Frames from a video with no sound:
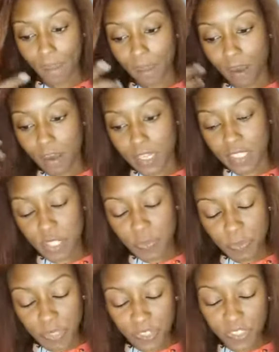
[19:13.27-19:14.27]
All right,
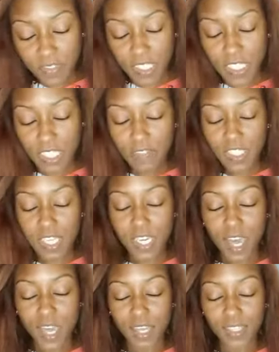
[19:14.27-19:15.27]
Spirit of the Living
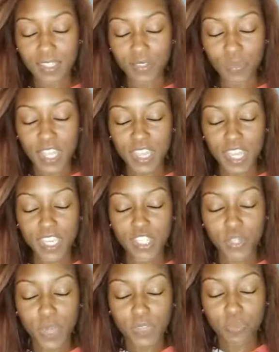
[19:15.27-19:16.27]
God, we thank
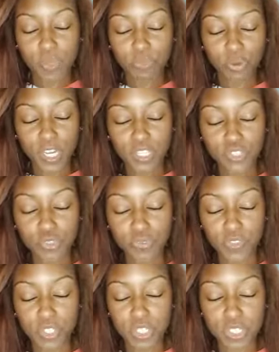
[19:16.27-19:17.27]
you and we praise you
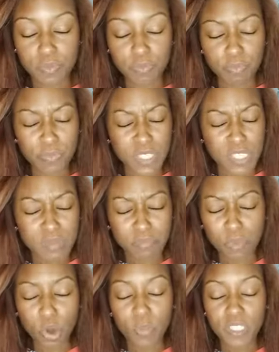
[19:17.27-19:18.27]
for this, this
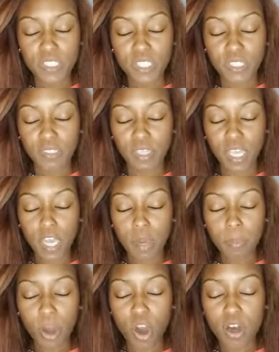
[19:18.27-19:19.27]
moment to
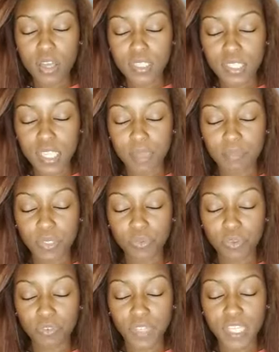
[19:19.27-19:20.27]
pause and be
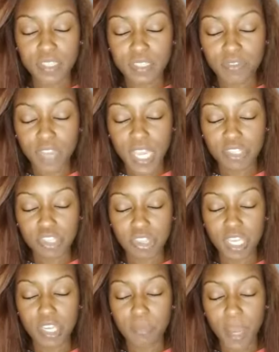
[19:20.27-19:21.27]
reflective and to
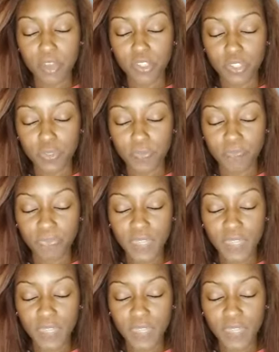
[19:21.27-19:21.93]
think about you.